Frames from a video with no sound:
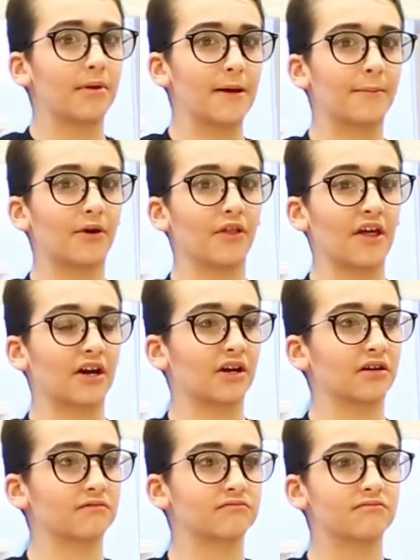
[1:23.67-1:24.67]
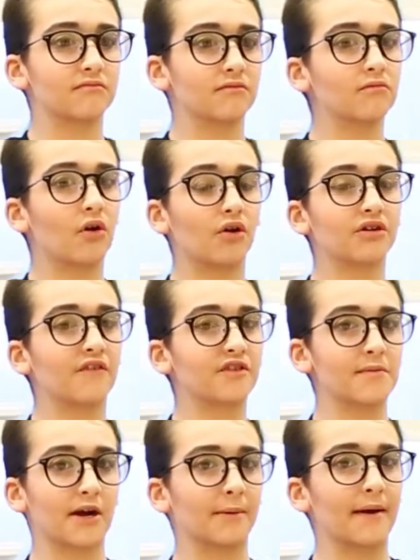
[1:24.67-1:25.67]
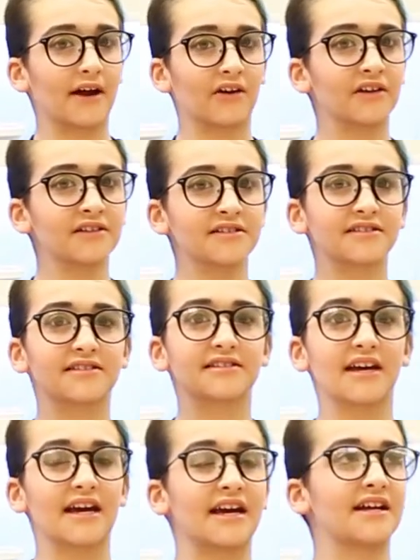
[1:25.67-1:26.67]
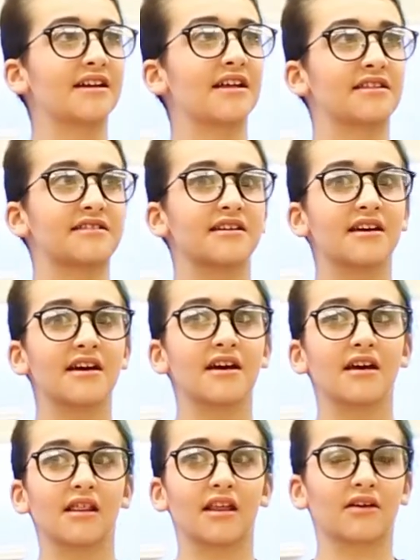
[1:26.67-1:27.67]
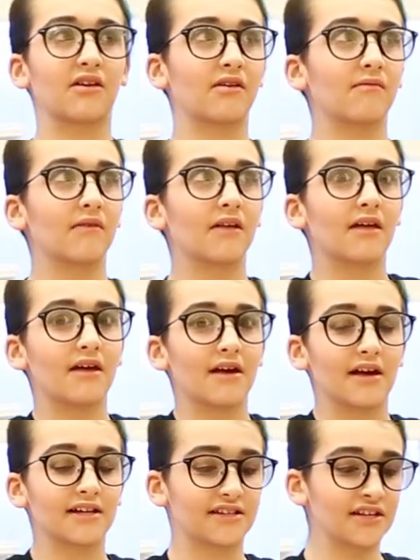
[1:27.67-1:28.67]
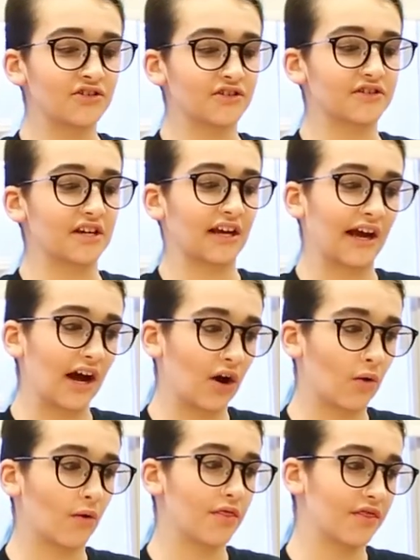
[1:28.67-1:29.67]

people that are old enough to be our parents, and it's like it's interesting how